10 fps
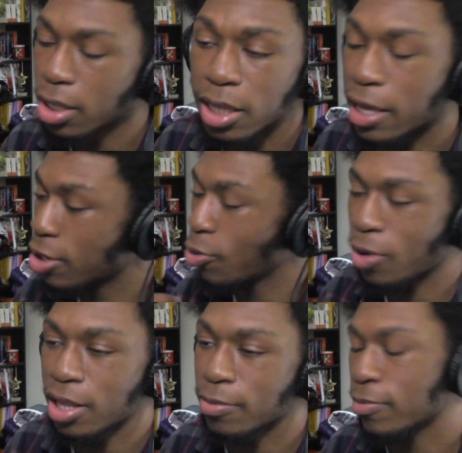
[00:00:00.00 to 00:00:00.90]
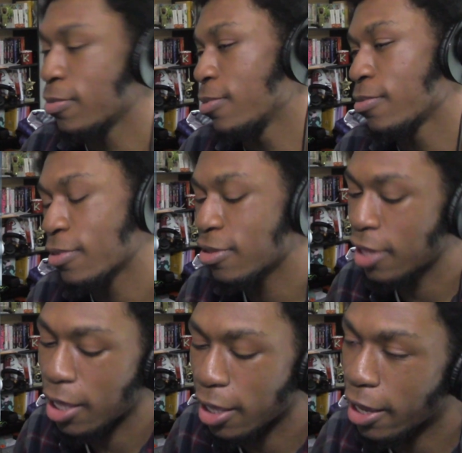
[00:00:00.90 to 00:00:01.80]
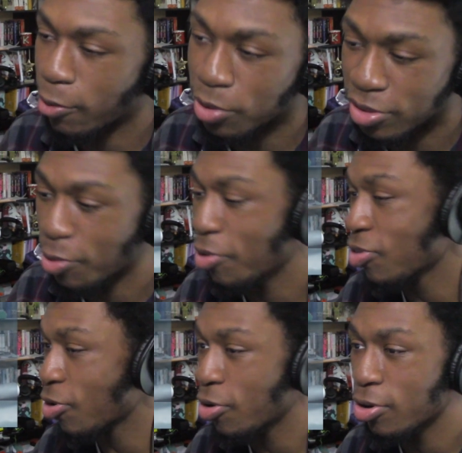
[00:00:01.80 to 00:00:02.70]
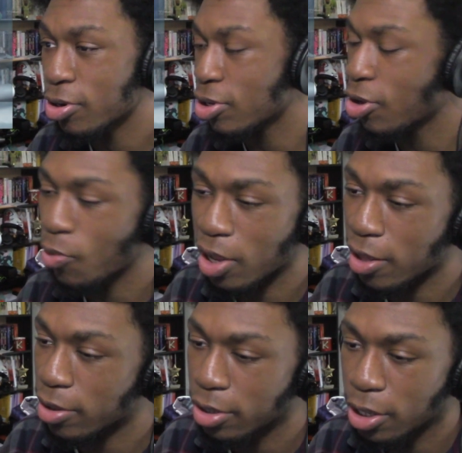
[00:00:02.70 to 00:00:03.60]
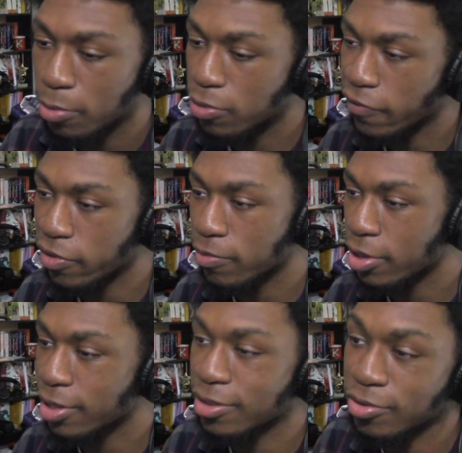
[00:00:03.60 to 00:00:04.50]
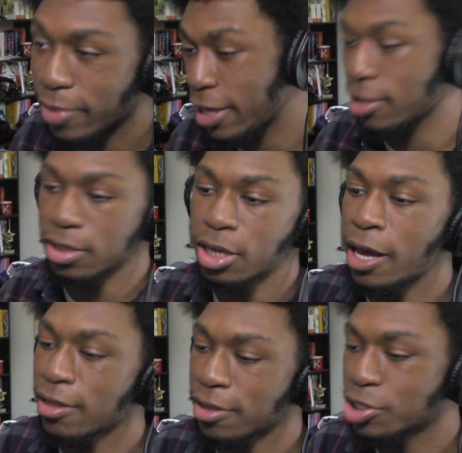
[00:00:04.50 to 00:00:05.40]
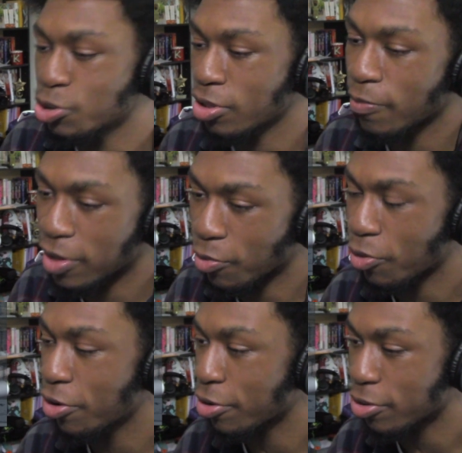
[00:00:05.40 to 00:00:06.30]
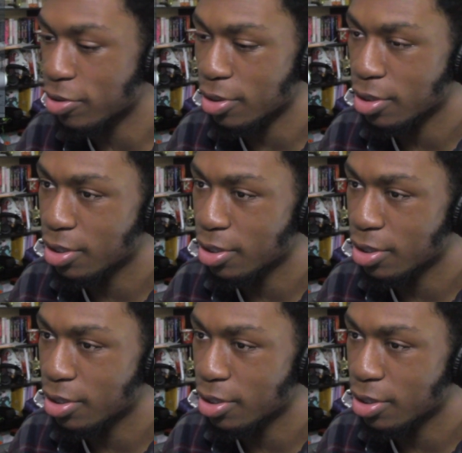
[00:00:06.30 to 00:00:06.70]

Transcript: Yeah, you don't want to say, yeah, when someone's hurt, you don't want to move them because you might cause injury to be worse.